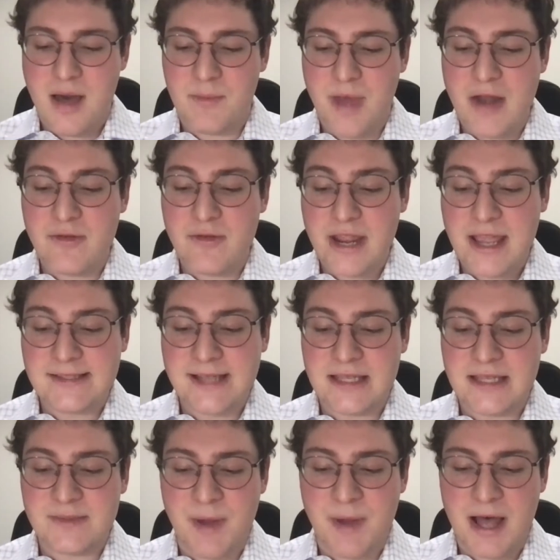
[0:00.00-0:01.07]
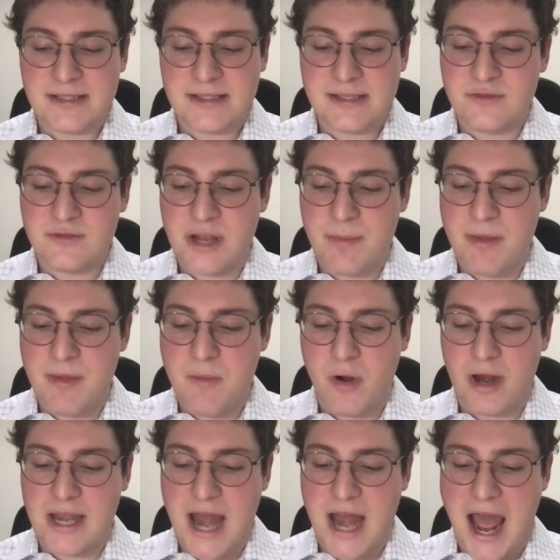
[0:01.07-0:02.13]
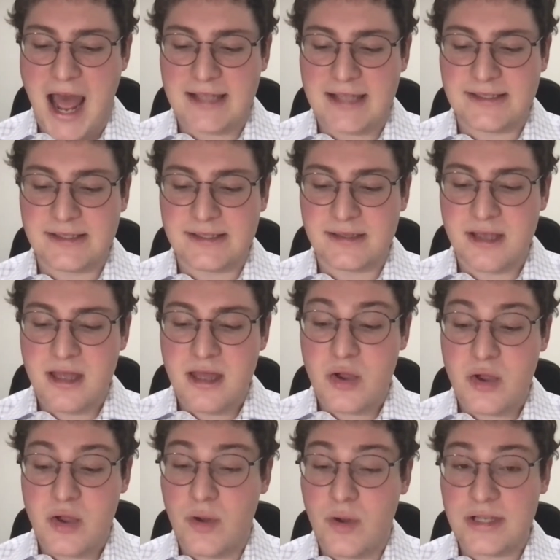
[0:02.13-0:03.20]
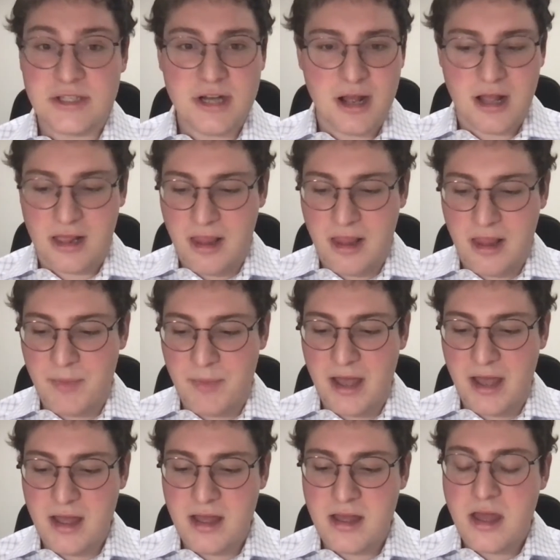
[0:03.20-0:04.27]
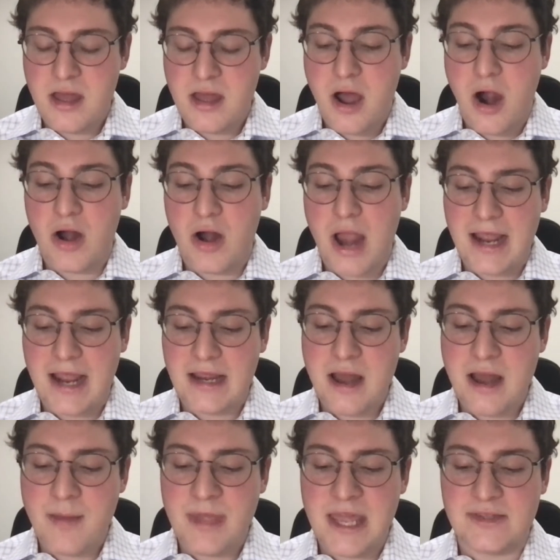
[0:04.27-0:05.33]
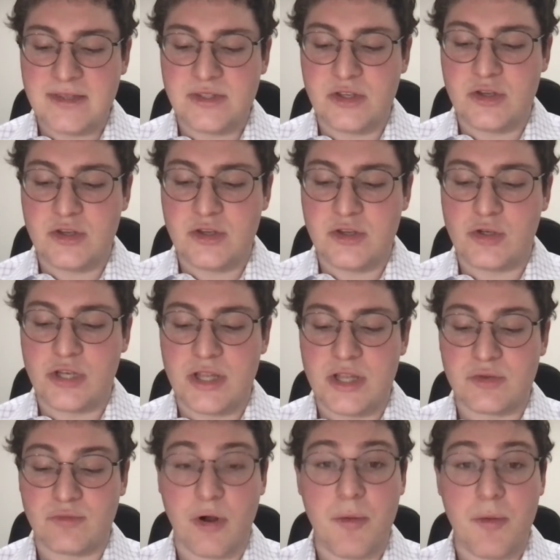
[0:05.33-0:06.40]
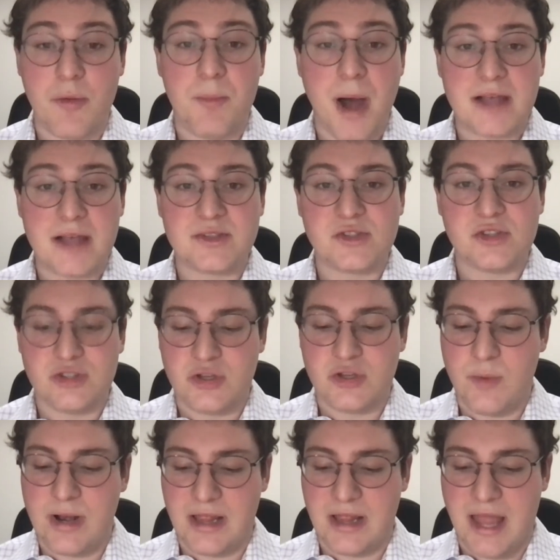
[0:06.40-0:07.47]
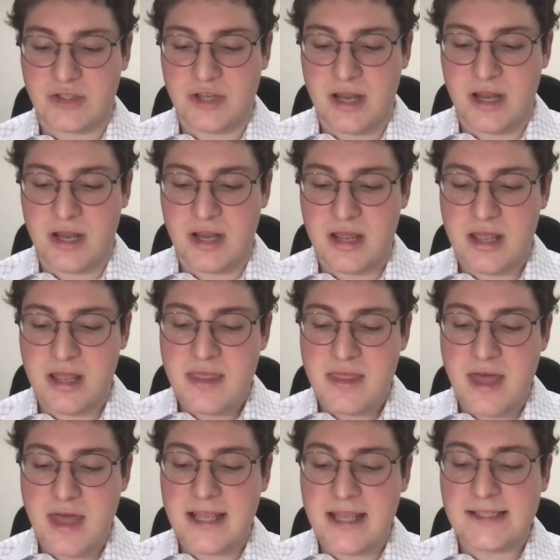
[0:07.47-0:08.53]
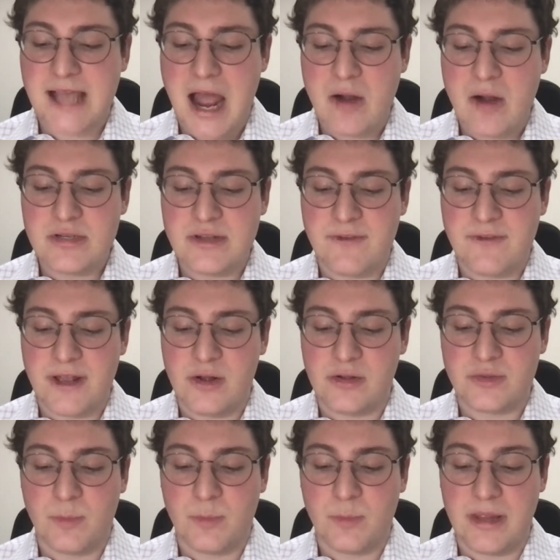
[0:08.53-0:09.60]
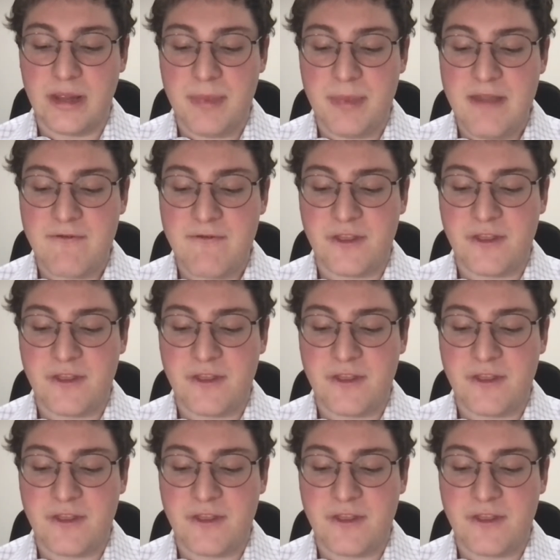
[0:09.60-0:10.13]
Enrique Sanz Posse of JP Morgan asks, question on Colombia. Are economic institutions robust to an election? That is, how difficult will it be for the